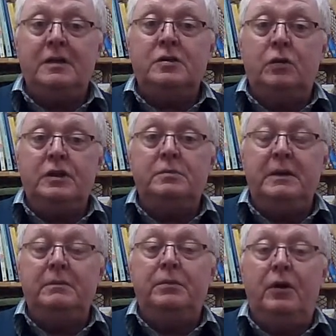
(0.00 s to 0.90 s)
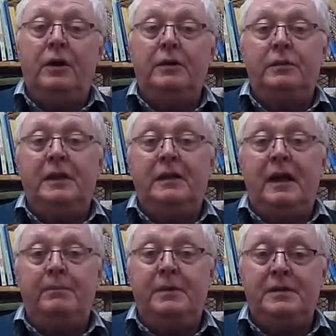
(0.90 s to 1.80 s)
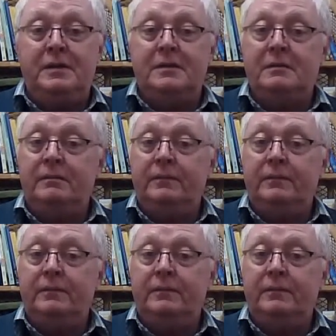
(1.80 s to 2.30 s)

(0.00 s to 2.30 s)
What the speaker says: is going to be employed within that business.